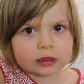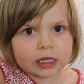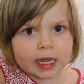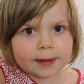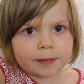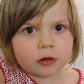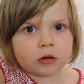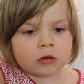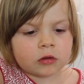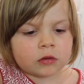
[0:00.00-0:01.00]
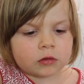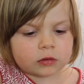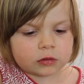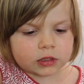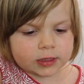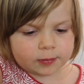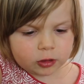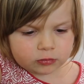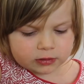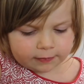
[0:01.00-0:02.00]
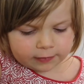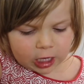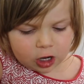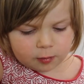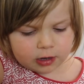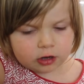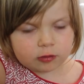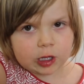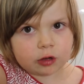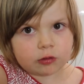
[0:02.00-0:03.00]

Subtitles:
tablespoons of Elmer glue.